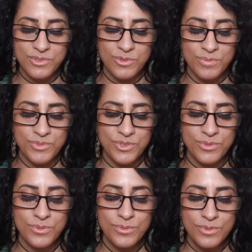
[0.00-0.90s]
group
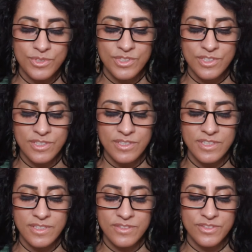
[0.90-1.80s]
2
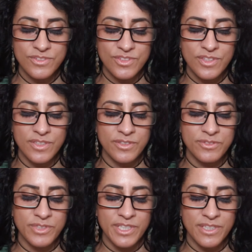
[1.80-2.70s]
need to hear
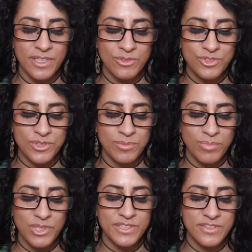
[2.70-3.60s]
right now to
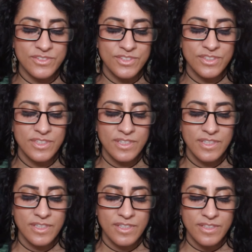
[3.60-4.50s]
complete
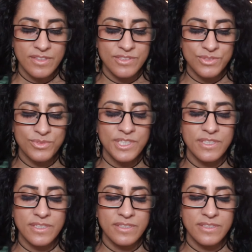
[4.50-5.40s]
this
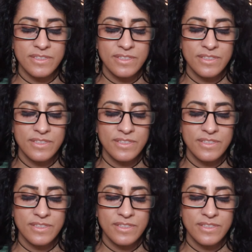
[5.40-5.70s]
reading?